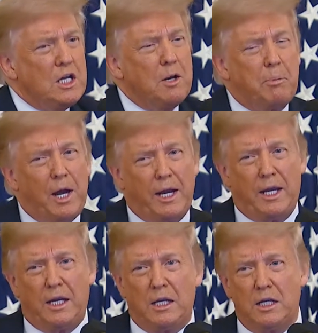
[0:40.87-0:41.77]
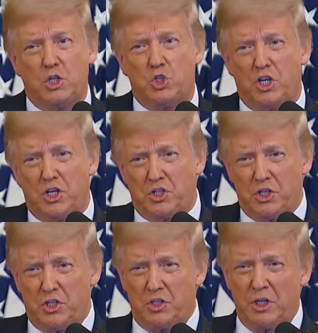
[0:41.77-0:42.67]
abiding
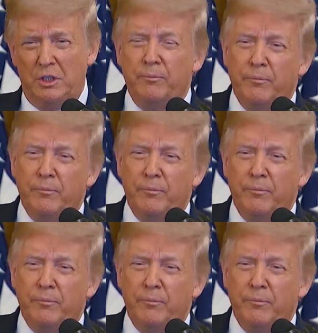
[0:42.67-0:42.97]
citizens.